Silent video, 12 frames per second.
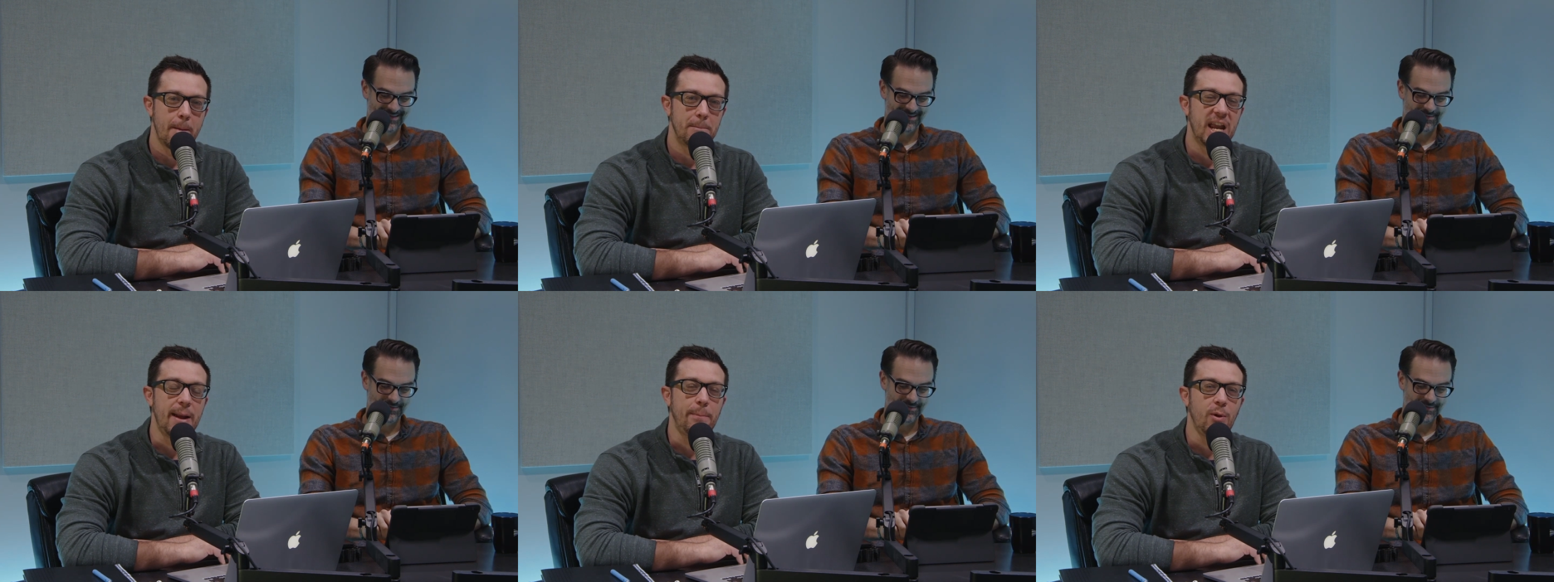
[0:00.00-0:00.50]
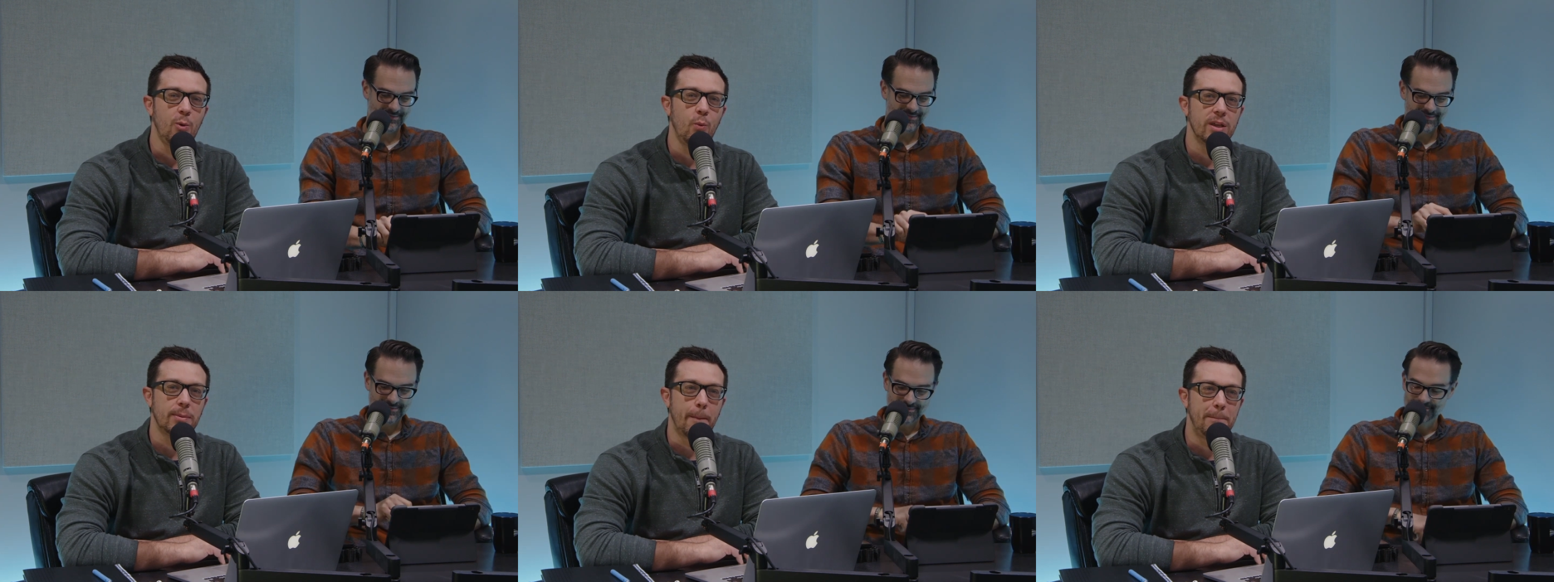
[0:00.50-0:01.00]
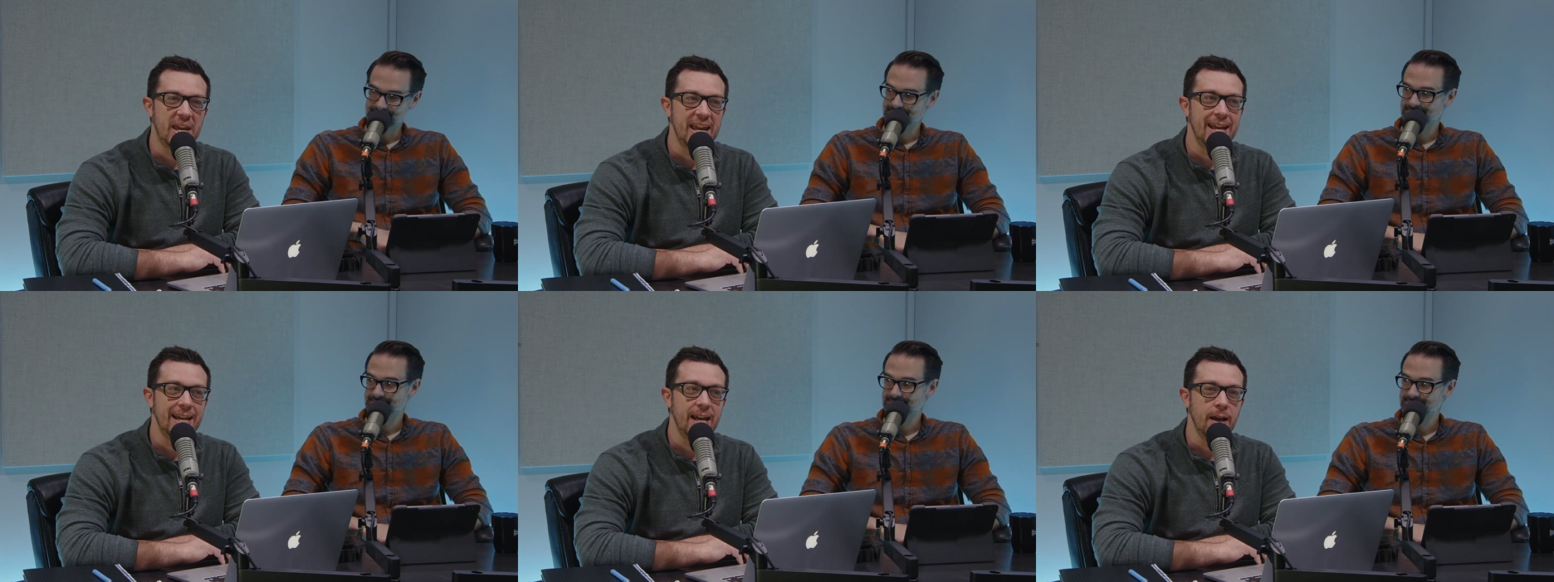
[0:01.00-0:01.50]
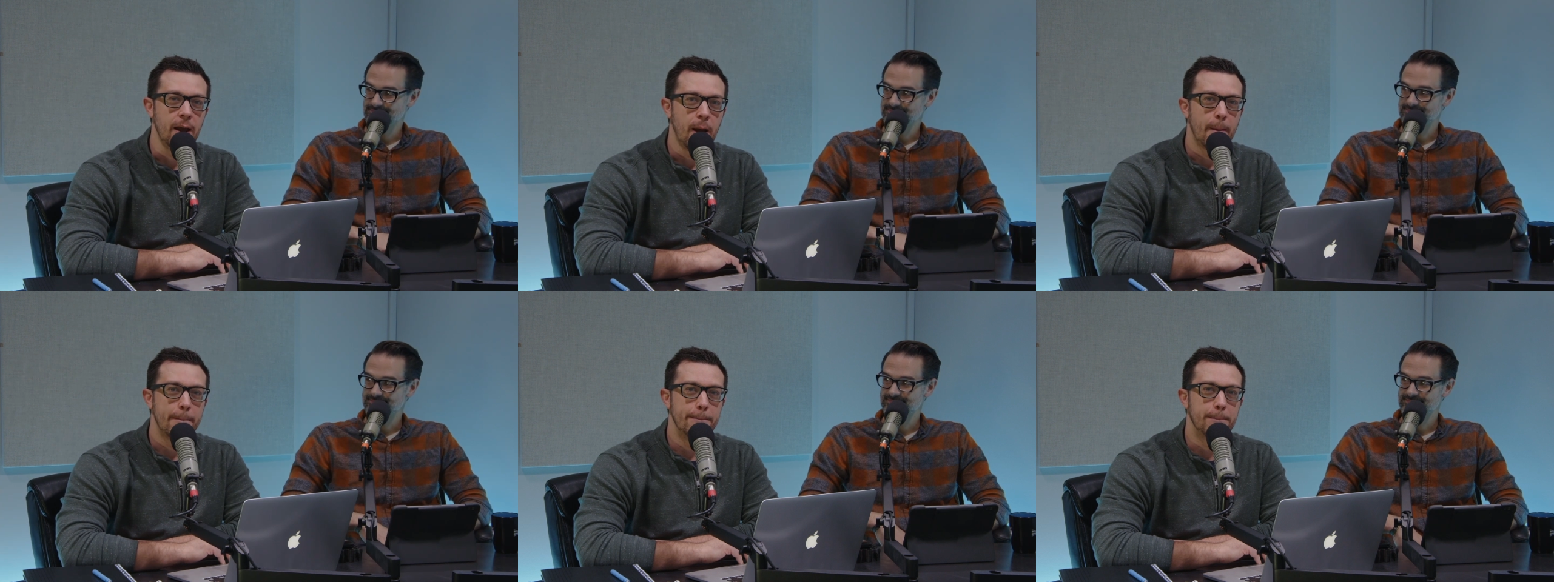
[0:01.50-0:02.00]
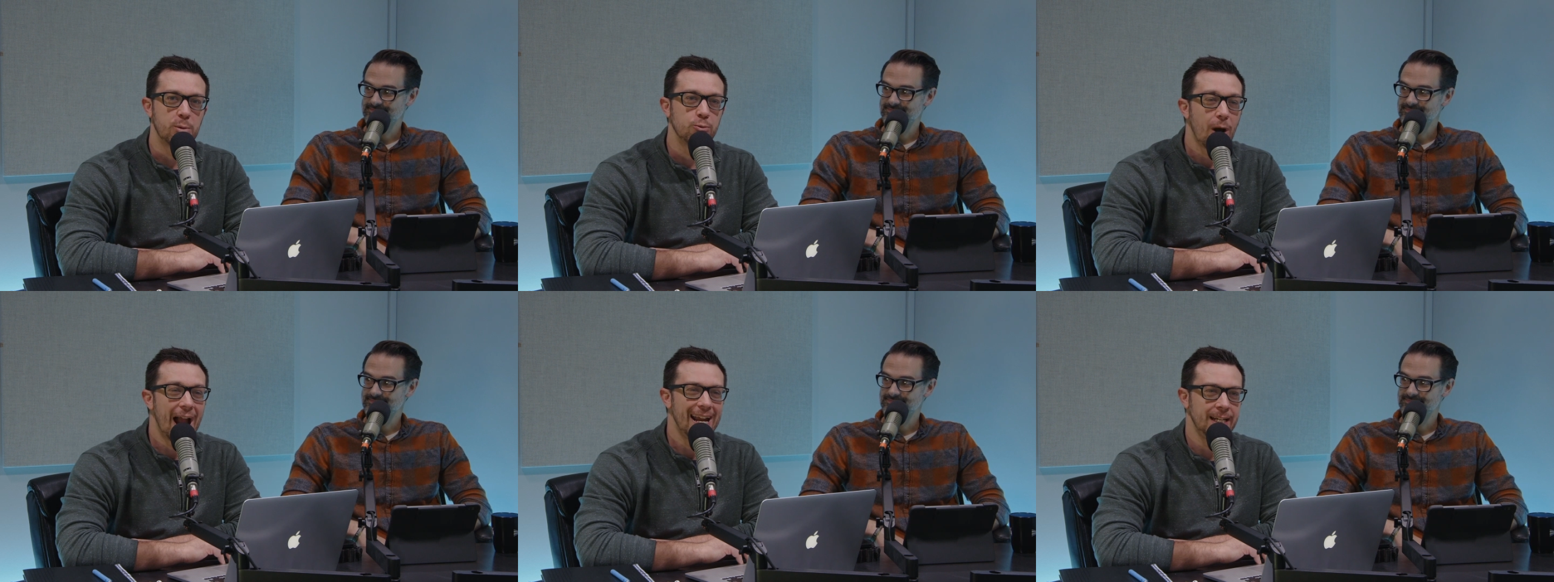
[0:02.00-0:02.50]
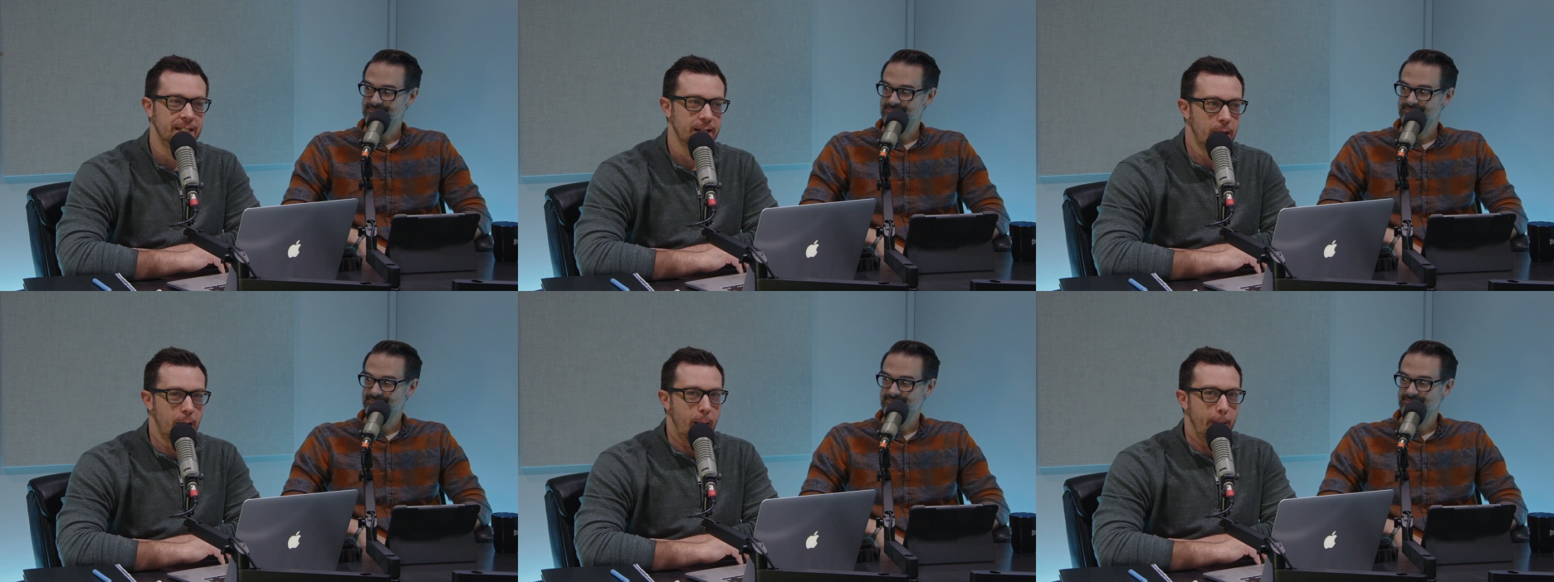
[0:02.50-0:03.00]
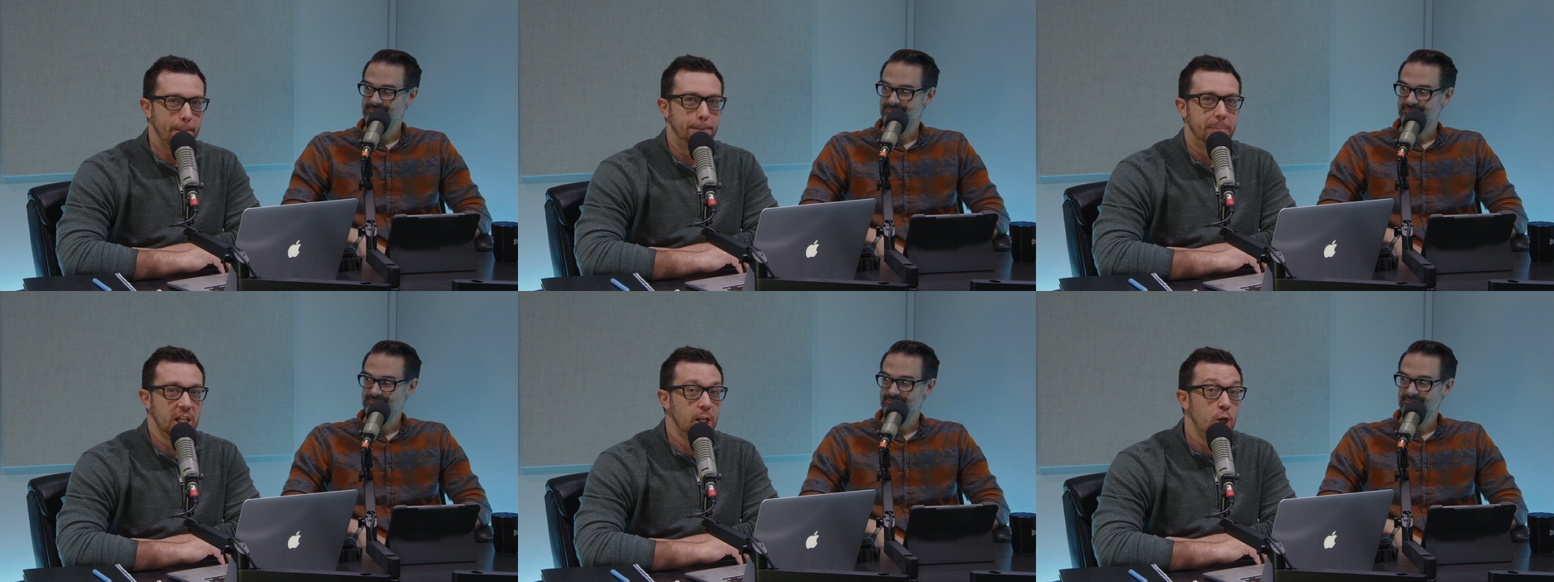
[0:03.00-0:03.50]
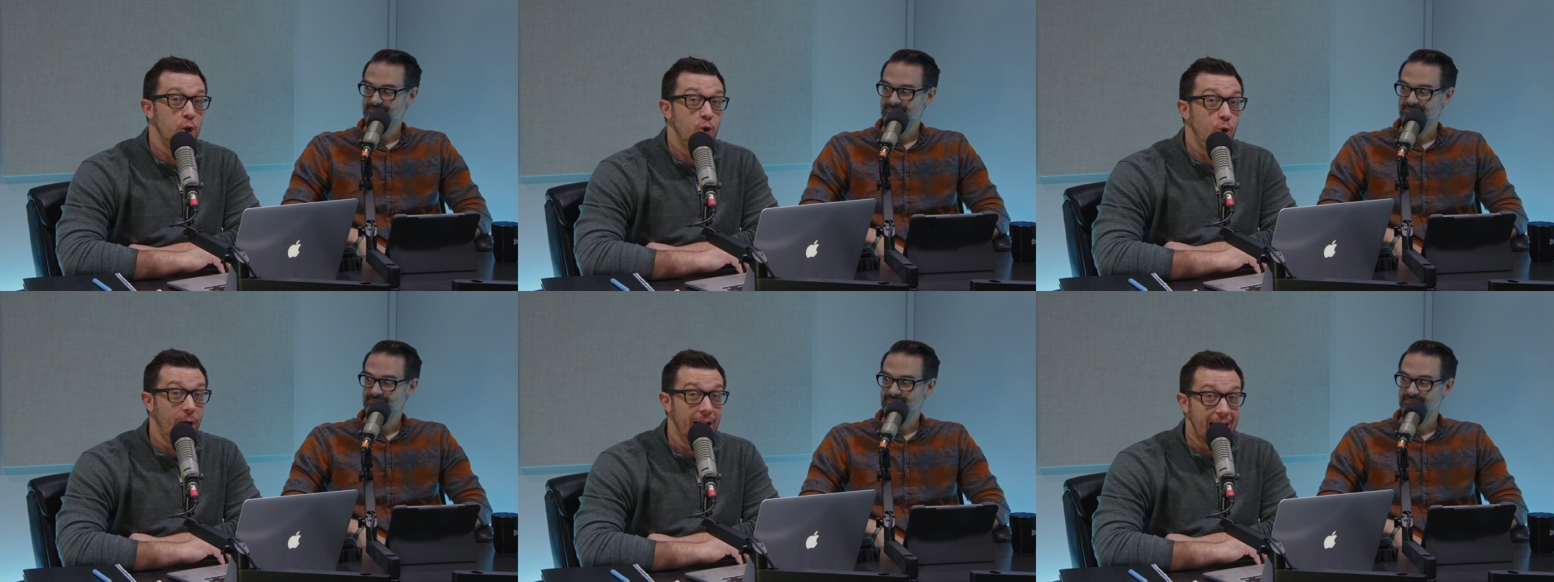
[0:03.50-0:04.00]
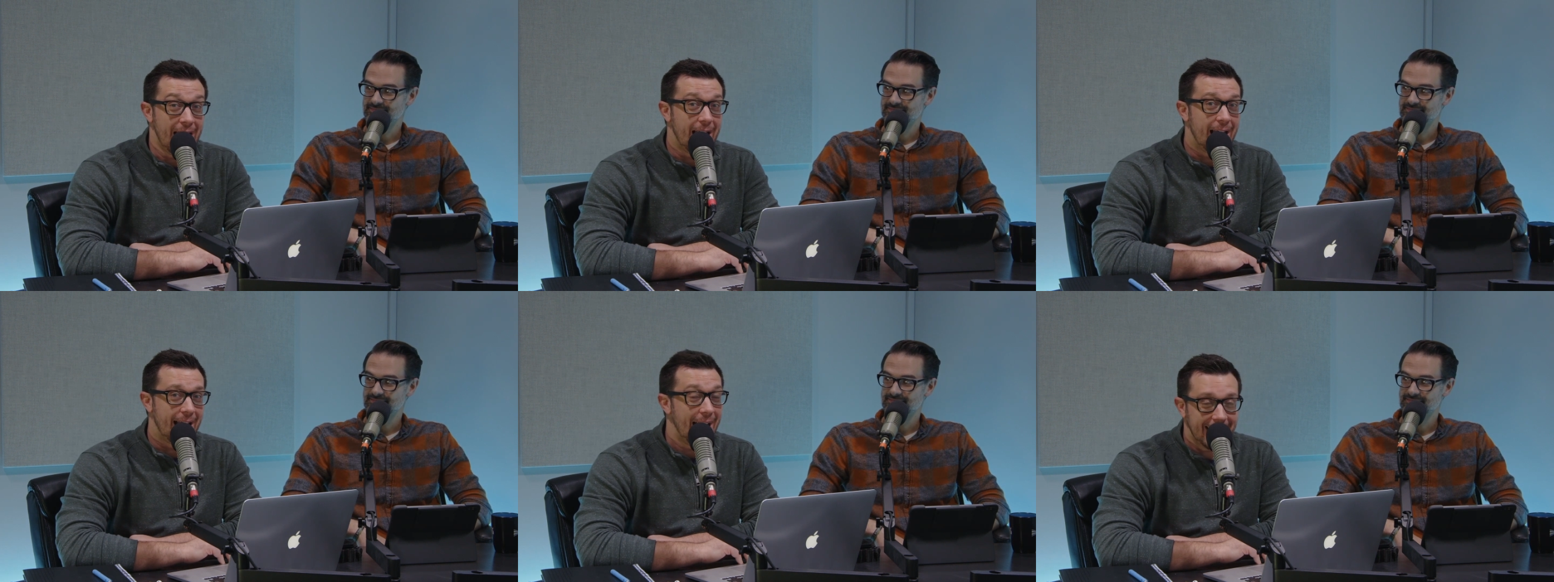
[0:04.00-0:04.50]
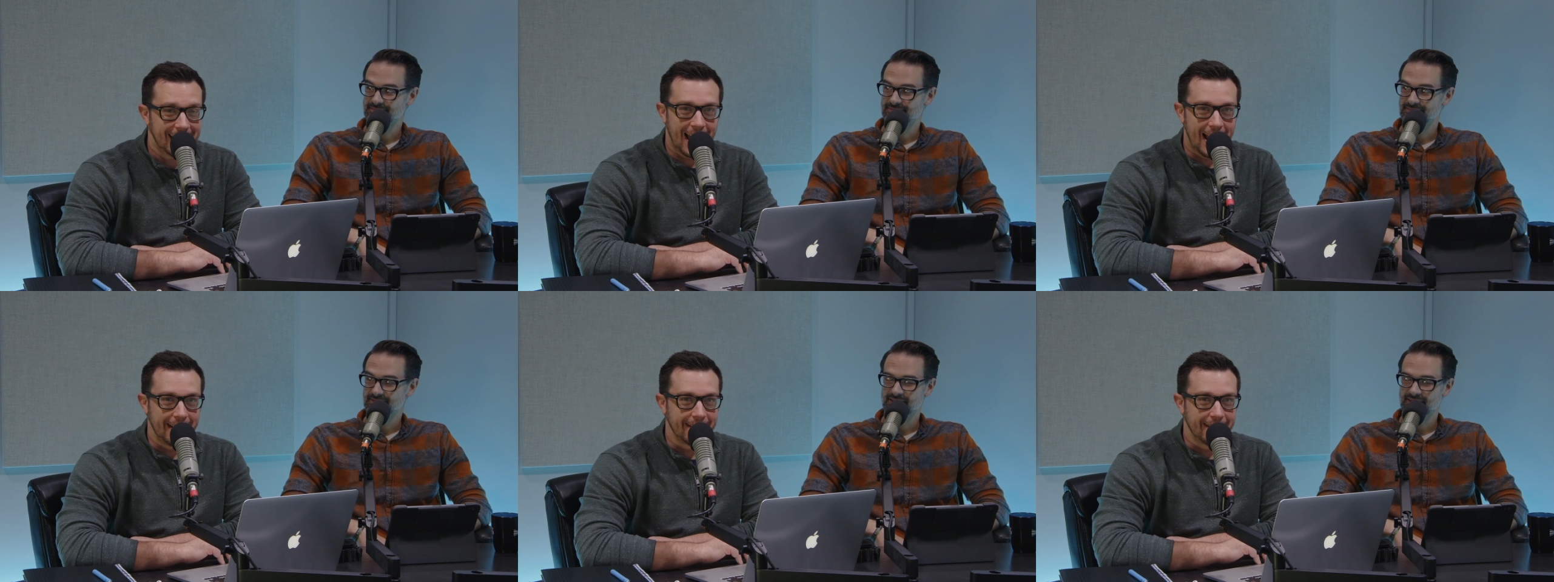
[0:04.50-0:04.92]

Speaker 1: People with big, bright blue headlights.